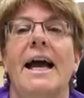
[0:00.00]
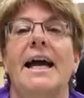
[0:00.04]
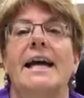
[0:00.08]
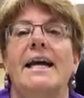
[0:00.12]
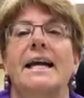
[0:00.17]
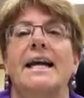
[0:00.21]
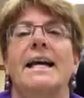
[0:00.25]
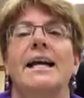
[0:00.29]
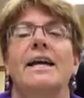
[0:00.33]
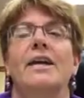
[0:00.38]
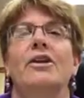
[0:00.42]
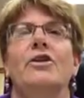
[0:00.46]

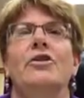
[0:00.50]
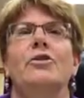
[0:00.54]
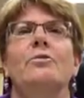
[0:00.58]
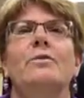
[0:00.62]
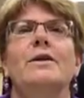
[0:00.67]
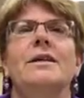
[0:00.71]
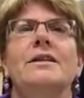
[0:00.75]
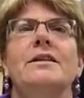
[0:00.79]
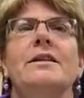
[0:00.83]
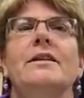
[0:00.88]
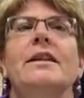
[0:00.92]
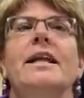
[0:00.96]
And the
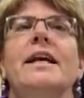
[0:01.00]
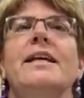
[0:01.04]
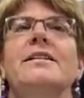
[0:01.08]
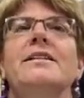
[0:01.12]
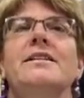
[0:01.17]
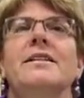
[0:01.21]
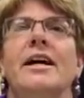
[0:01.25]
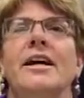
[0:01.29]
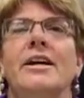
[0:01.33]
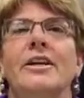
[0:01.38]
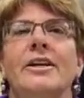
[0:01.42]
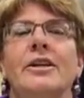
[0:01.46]
reason they
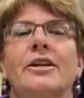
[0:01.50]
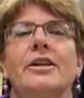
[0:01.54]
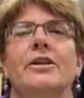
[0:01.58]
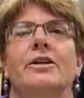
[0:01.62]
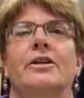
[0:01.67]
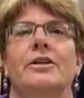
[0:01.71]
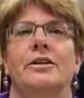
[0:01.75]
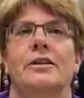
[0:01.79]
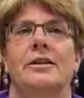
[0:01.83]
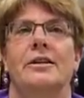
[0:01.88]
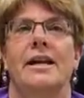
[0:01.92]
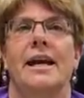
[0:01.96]
started
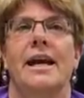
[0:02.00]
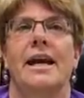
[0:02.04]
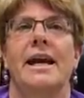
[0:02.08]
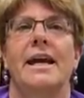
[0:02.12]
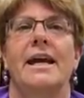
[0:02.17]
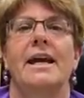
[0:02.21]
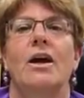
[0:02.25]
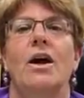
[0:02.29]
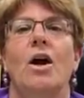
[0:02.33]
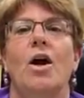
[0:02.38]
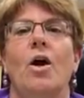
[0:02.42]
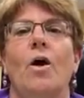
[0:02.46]
Earth
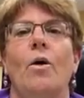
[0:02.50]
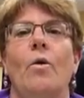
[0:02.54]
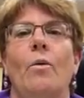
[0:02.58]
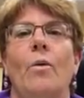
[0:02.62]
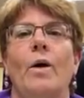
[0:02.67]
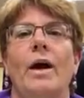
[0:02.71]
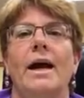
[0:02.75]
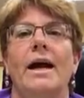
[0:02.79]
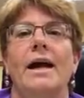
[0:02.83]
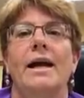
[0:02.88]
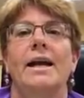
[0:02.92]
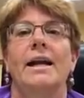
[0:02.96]
Day,
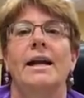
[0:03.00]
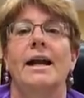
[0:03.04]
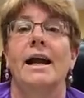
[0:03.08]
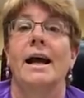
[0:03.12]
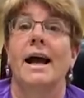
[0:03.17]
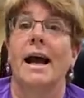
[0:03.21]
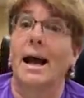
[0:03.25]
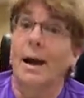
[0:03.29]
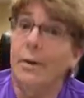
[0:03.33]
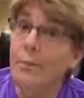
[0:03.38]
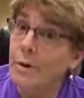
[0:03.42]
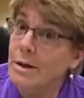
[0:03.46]
when
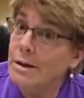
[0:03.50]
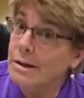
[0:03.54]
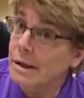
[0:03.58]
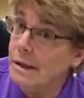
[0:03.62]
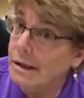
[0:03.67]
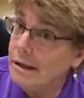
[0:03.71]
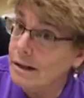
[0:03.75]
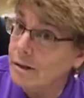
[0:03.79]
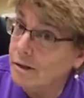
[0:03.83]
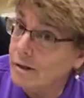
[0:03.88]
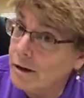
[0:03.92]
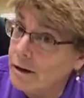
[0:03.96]
I was a
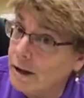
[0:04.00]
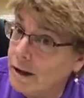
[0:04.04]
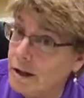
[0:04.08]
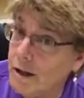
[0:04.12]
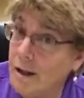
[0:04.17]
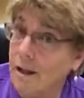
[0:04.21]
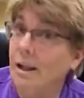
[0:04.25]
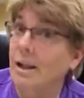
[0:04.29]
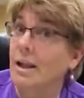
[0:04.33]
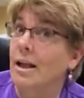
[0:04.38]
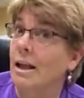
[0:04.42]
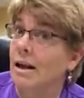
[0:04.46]
little
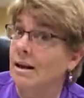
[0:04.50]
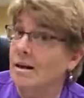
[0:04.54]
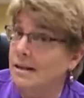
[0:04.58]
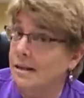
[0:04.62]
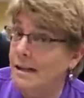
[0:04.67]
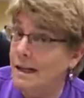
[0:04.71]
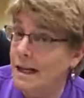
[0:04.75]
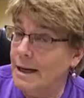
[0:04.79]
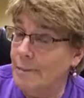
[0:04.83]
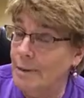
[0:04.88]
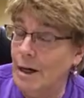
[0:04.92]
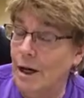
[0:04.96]
girl a long
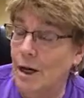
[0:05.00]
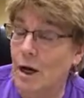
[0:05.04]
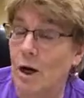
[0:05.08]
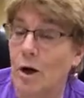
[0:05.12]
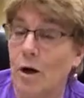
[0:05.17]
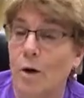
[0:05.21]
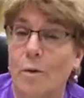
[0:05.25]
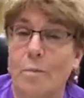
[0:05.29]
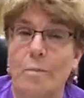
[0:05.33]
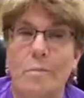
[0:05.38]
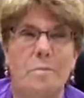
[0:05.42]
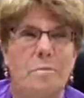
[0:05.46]
time
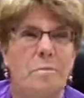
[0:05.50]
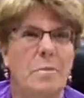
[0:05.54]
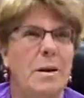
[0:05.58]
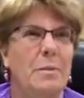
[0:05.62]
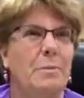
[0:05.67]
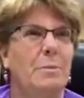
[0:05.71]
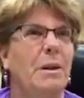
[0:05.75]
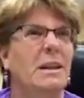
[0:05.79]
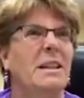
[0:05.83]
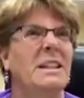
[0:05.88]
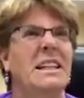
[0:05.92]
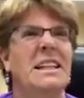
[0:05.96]
ago,
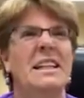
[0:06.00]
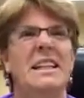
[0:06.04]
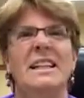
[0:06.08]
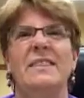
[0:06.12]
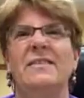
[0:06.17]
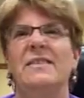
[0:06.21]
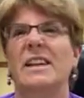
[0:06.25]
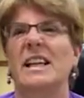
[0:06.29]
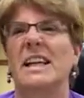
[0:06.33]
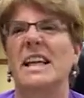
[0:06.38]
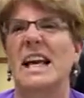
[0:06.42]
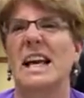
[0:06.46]
people didn't
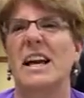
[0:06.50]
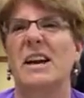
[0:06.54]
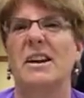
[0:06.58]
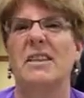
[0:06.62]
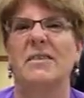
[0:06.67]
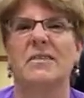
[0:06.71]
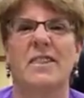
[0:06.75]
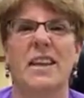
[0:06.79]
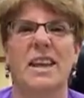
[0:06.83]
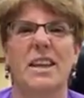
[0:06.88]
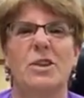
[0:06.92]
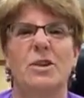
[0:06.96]
even care
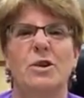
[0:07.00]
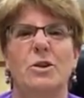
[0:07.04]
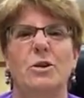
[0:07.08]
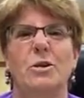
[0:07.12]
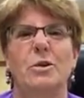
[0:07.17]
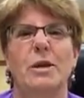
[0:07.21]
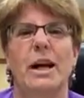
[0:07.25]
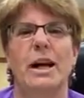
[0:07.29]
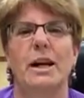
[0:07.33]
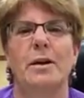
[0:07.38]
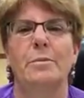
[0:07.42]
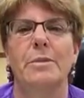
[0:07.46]
if they threw
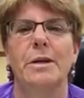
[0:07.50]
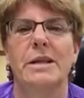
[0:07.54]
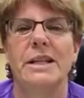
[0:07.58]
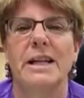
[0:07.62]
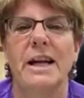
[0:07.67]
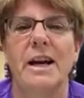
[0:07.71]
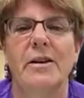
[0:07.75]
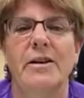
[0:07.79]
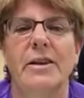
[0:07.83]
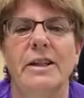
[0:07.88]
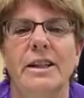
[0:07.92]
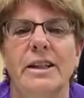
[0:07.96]
garbage
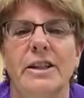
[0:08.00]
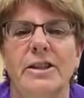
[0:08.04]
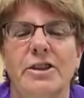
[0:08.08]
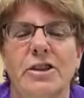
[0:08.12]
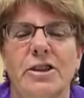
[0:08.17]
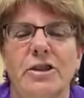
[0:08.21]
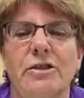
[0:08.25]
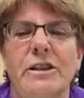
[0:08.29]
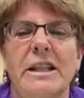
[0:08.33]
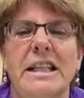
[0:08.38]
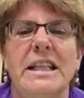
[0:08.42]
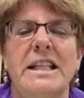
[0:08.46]
out in the
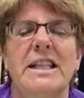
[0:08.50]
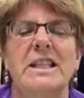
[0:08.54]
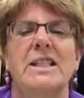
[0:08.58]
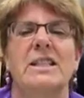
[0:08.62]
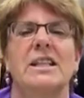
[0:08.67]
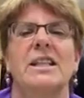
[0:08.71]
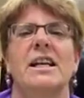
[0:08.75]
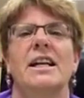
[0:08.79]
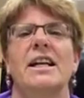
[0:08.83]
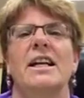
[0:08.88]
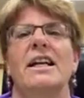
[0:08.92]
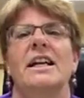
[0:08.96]

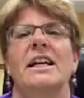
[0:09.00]
streets.